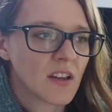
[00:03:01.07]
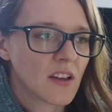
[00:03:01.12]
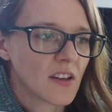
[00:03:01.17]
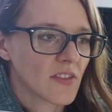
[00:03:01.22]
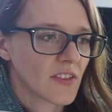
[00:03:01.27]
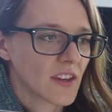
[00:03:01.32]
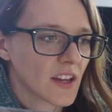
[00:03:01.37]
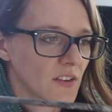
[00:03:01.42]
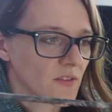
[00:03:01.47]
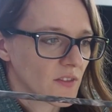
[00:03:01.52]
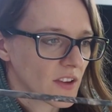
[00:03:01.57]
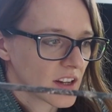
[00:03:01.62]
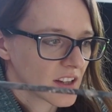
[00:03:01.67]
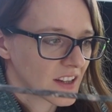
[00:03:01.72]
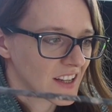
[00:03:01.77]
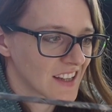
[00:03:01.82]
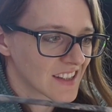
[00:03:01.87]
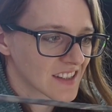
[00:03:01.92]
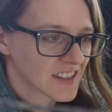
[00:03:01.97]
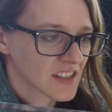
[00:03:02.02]
and then when
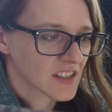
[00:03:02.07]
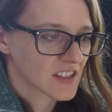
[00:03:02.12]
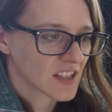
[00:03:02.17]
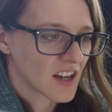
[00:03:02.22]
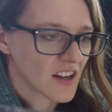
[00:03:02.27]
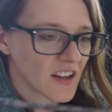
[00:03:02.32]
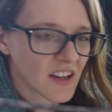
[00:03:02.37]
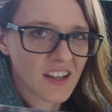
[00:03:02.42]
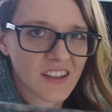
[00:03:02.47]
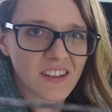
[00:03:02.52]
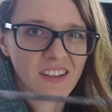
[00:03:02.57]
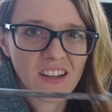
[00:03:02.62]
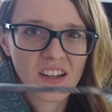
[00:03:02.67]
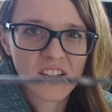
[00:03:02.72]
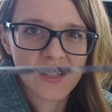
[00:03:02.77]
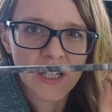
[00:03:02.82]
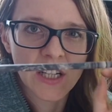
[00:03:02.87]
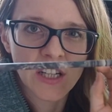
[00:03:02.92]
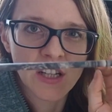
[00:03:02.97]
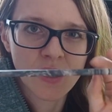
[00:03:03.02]
it hits the target
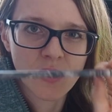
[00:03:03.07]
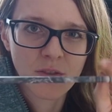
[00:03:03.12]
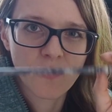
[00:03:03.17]
there's a lot